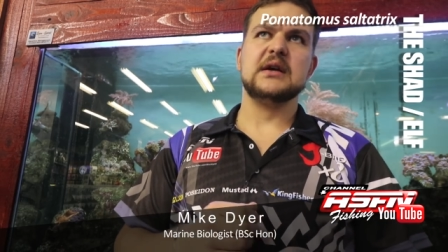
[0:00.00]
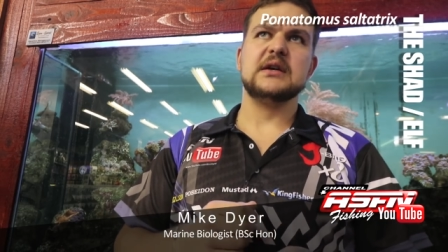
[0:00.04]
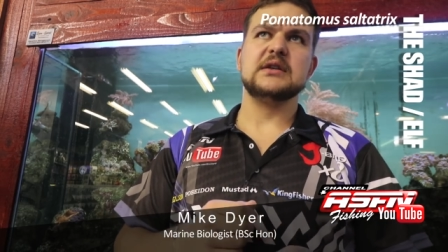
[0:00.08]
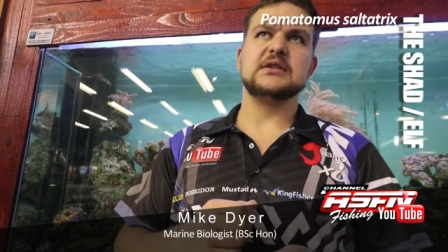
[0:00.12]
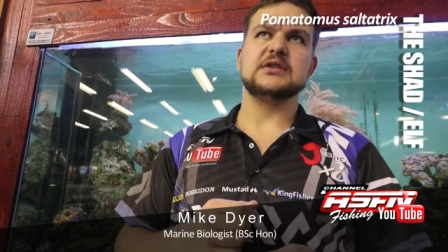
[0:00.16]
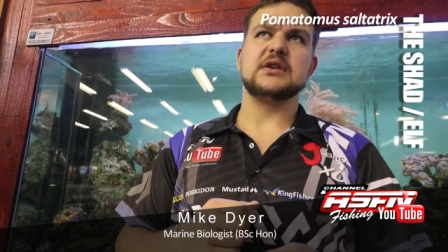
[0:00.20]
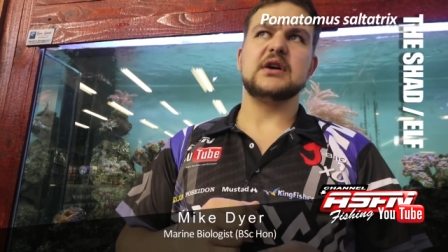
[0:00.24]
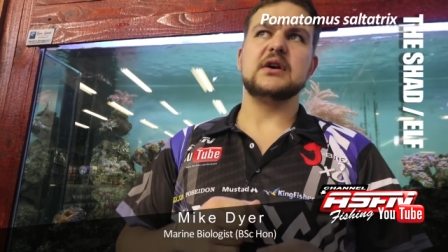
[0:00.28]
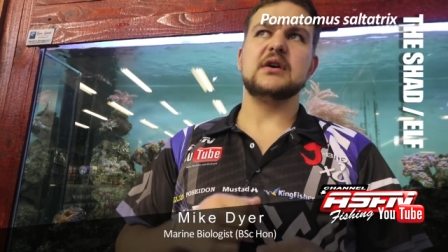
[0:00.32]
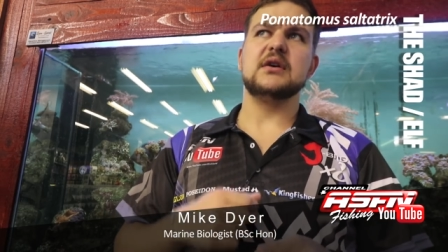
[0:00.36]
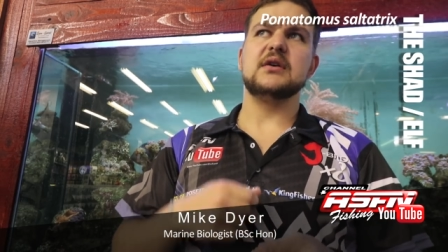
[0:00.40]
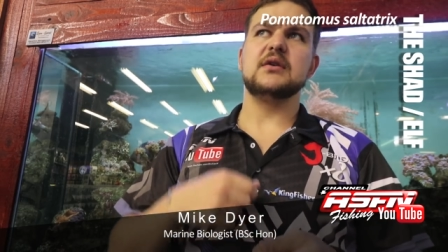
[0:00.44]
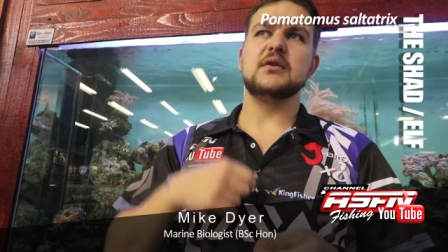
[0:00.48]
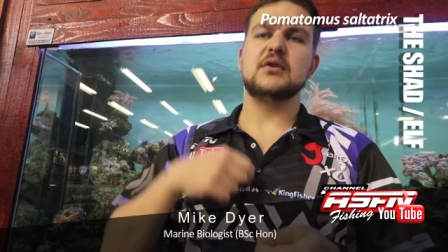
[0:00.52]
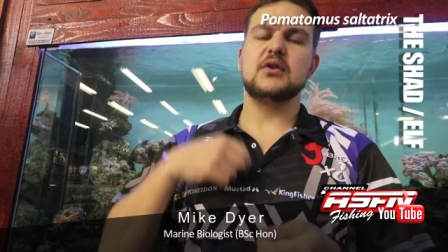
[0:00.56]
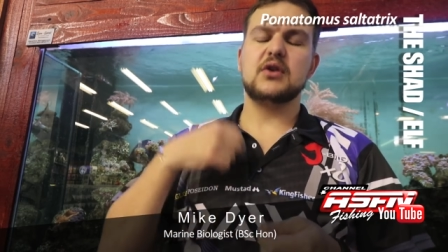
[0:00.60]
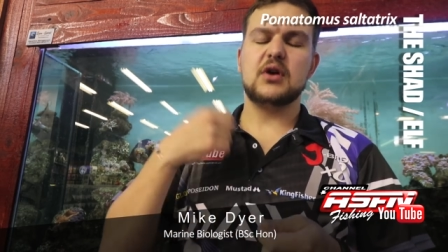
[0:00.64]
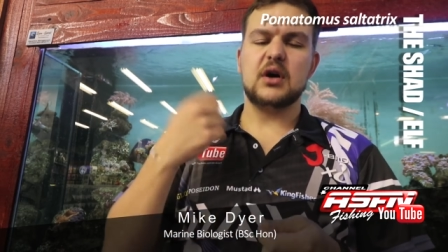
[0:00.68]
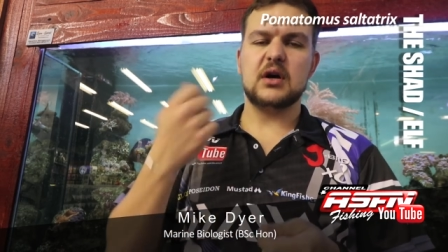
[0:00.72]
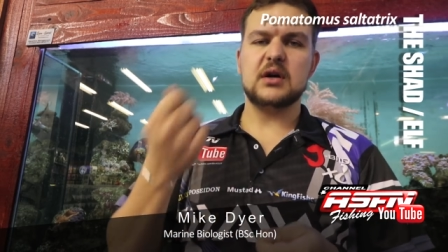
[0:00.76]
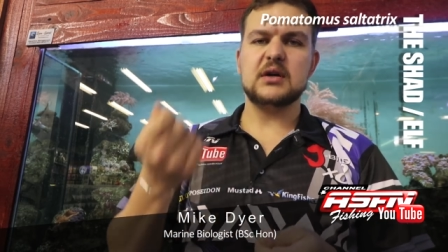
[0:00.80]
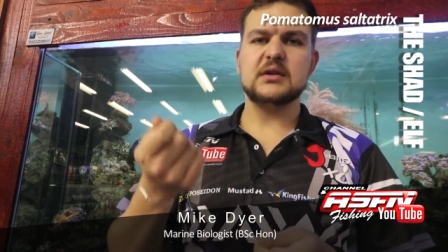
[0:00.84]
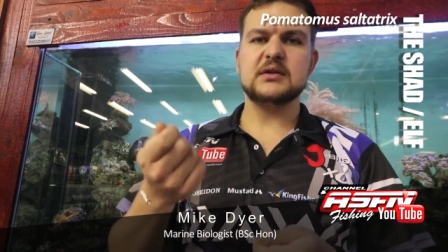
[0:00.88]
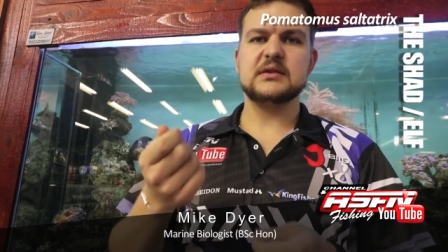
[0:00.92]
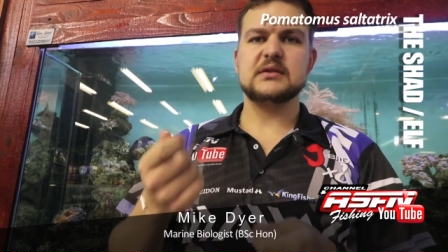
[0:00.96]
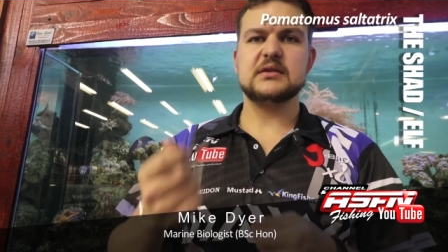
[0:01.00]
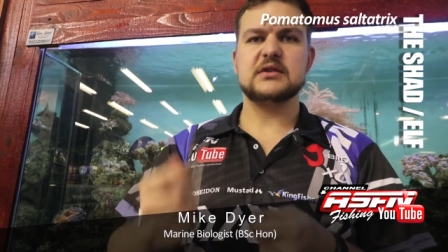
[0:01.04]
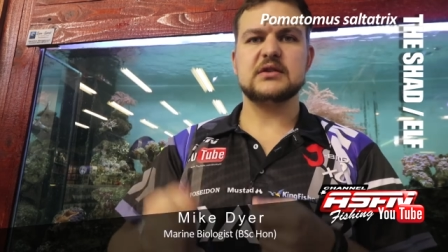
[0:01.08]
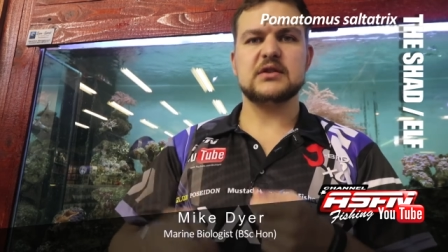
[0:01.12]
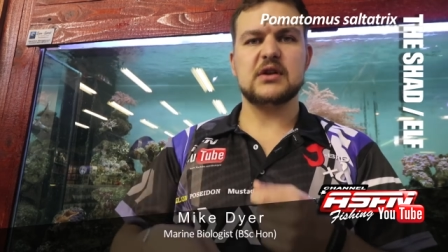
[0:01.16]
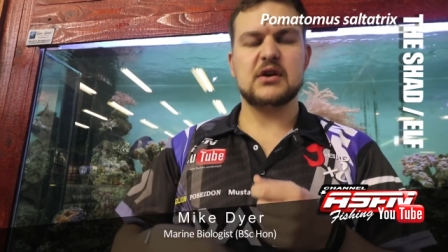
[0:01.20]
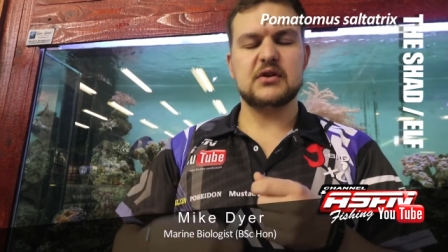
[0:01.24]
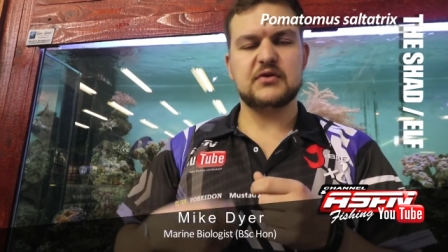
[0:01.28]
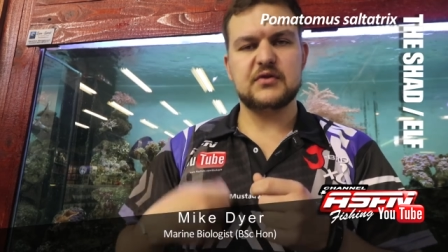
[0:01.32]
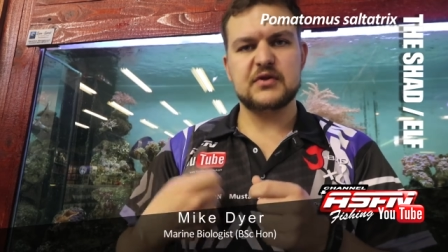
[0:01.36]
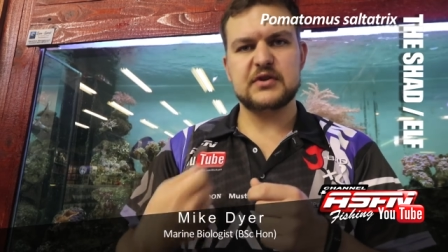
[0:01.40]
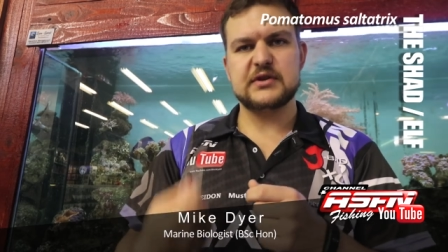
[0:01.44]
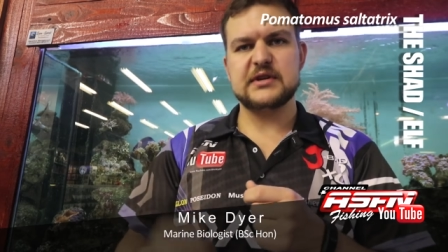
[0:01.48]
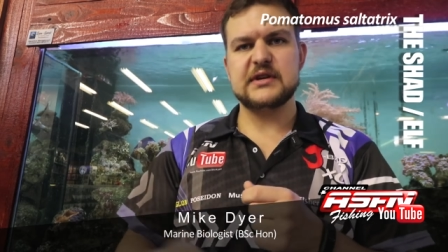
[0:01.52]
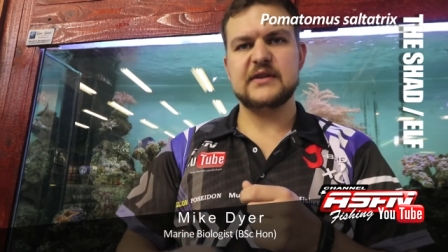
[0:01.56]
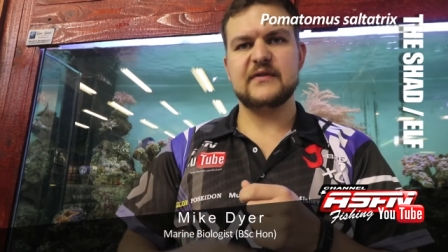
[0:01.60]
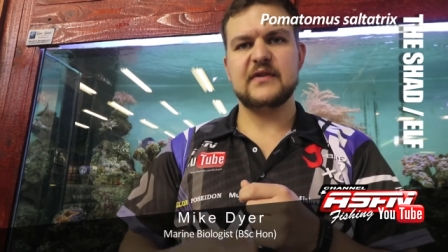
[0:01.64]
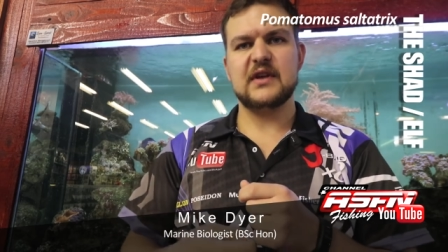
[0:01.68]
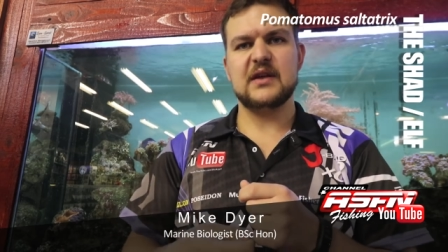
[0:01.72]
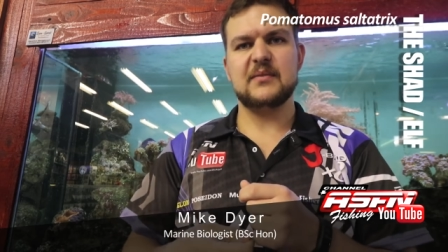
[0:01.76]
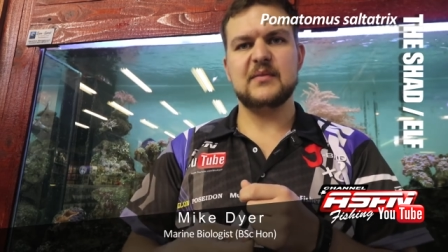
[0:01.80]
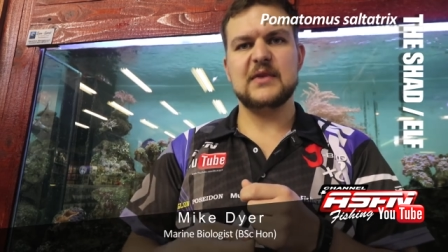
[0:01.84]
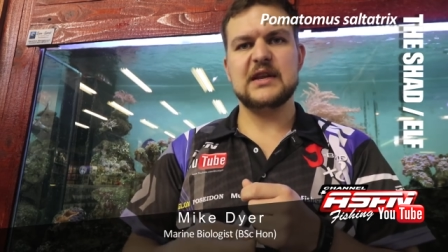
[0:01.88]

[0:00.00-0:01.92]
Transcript: So cast, start retrieving